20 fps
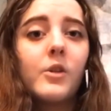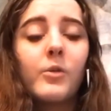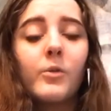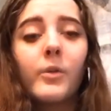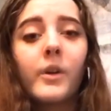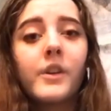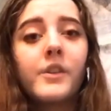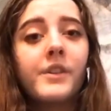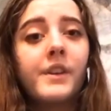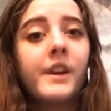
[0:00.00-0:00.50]

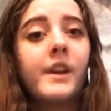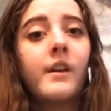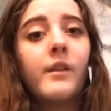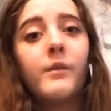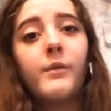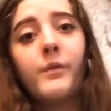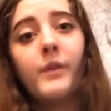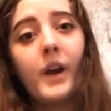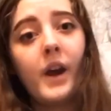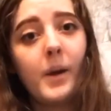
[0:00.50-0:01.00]

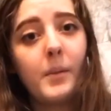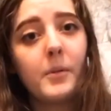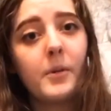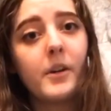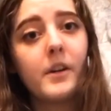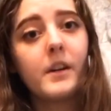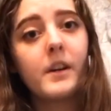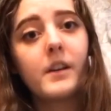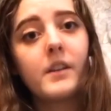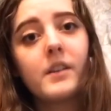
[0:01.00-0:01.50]
run-down
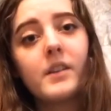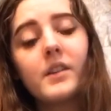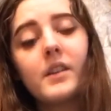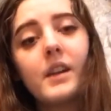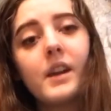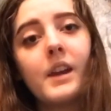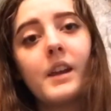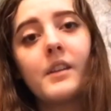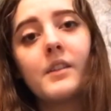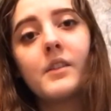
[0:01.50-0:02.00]
fabrics
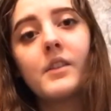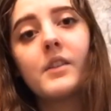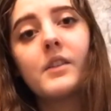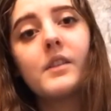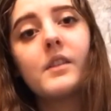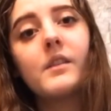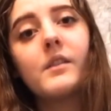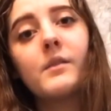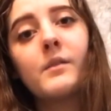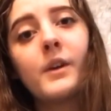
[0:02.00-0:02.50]
and
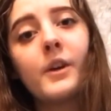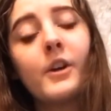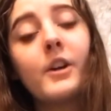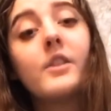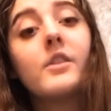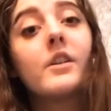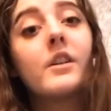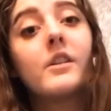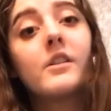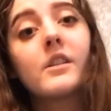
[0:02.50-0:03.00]
very
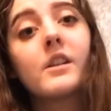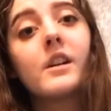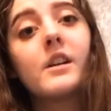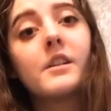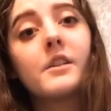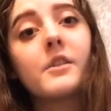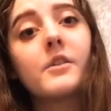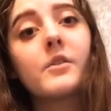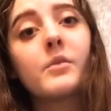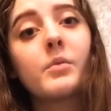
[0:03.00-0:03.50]
dull
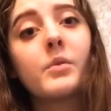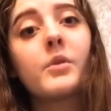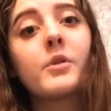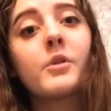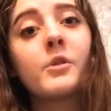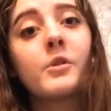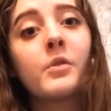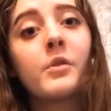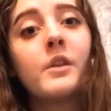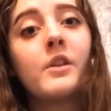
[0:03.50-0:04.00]
colors with
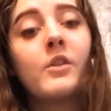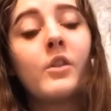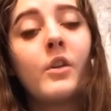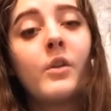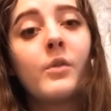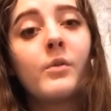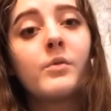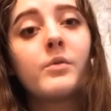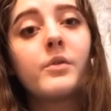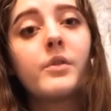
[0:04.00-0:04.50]
earthly
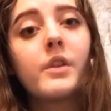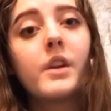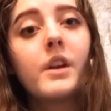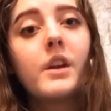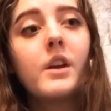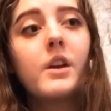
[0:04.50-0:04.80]
tones,